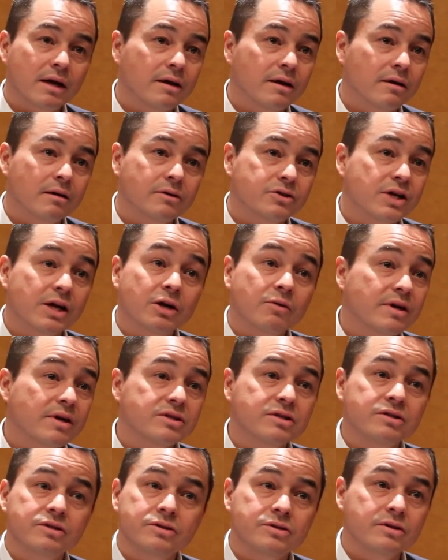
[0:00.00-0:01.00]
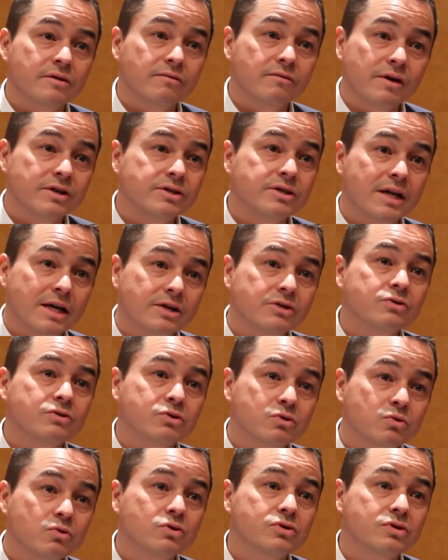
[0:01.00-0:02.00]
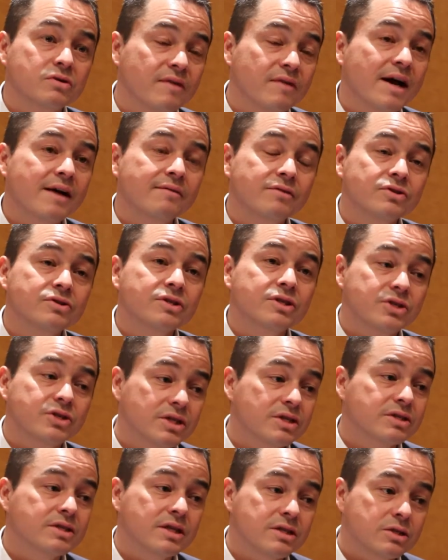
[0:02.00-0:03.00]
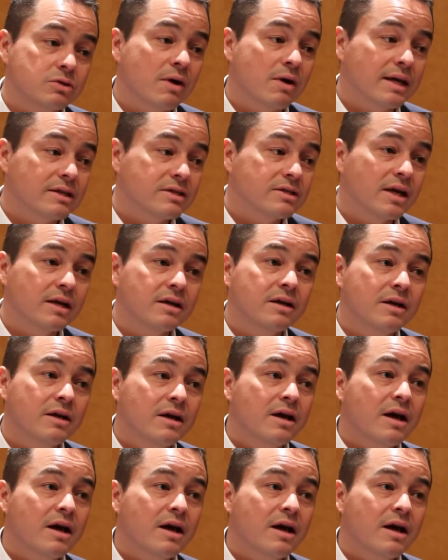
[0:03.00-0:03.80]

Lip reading: all generations of residential school survivors, and she says, "Grandson,